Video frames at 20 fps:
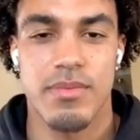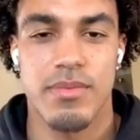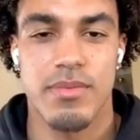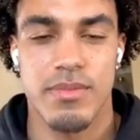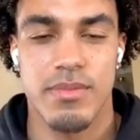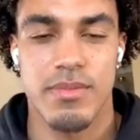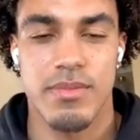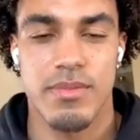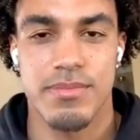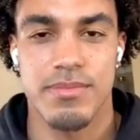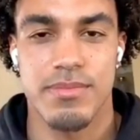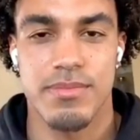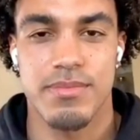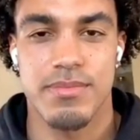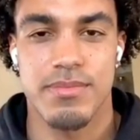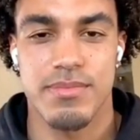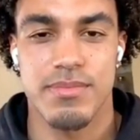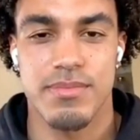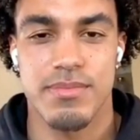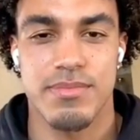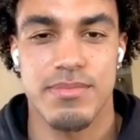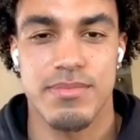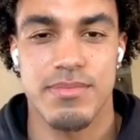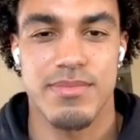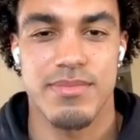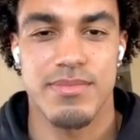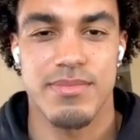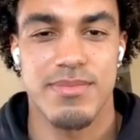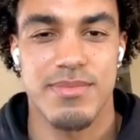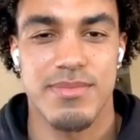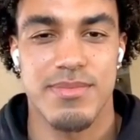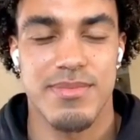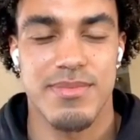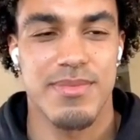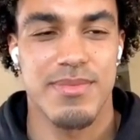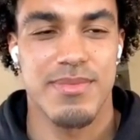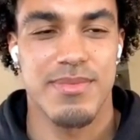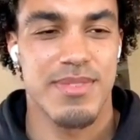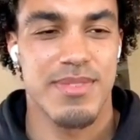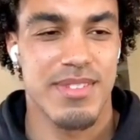
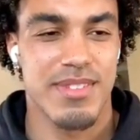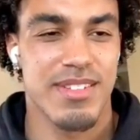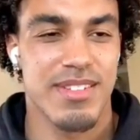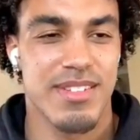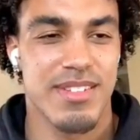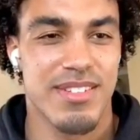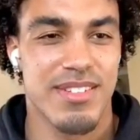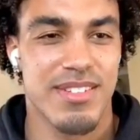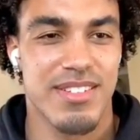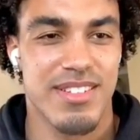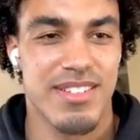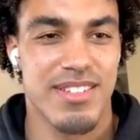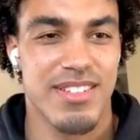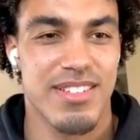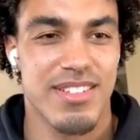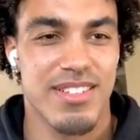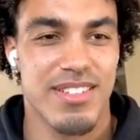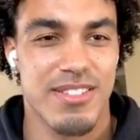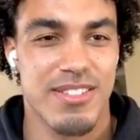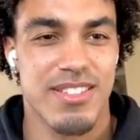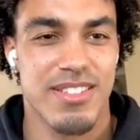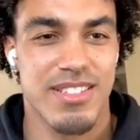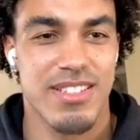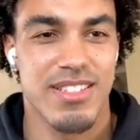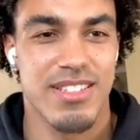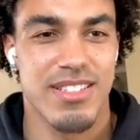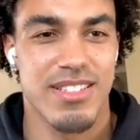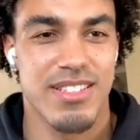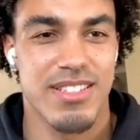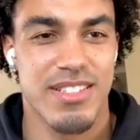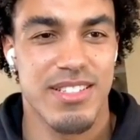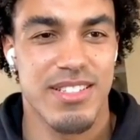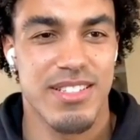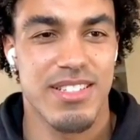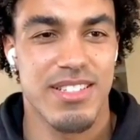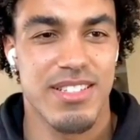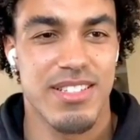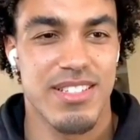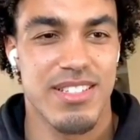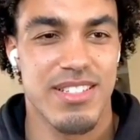
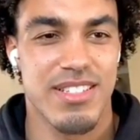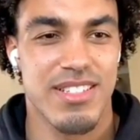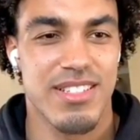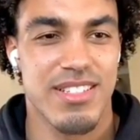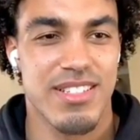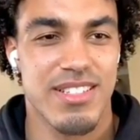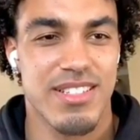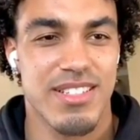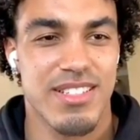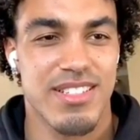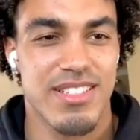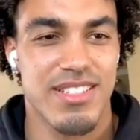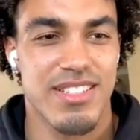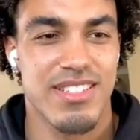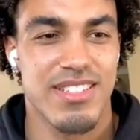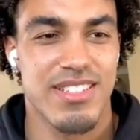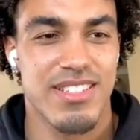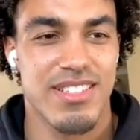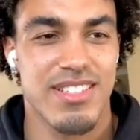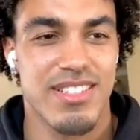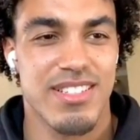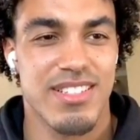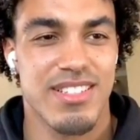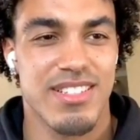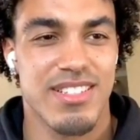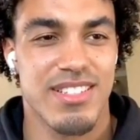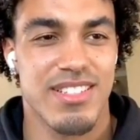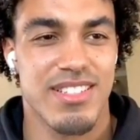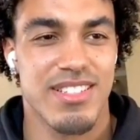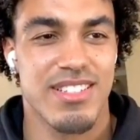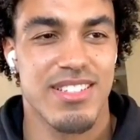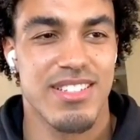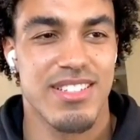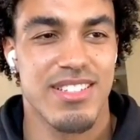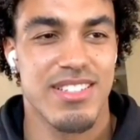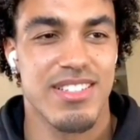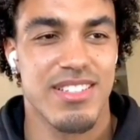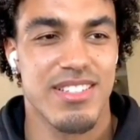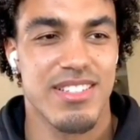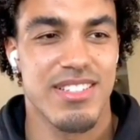
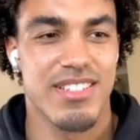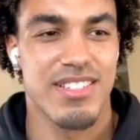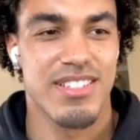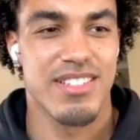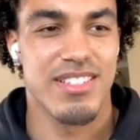This person isn't speaking.